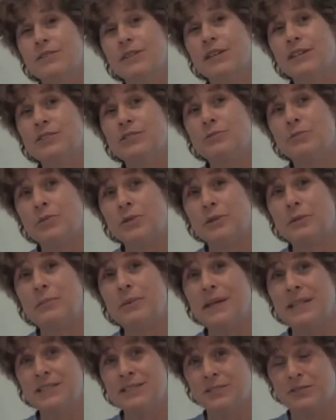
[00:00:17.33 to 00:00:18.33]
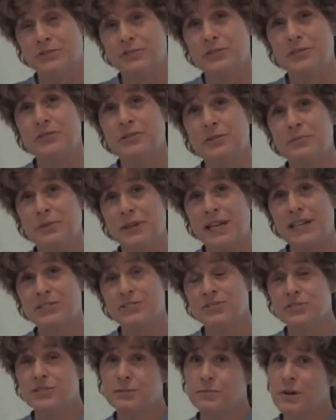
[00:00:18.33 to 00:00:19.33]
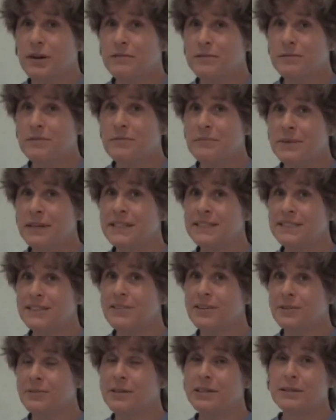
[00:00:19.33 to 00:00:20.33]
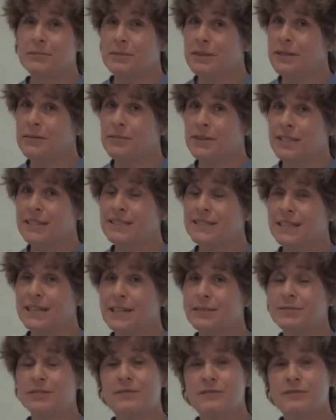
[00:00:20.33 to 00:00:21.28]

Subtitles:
and you want to paint over your plaster, it's probably been painted already many, many times.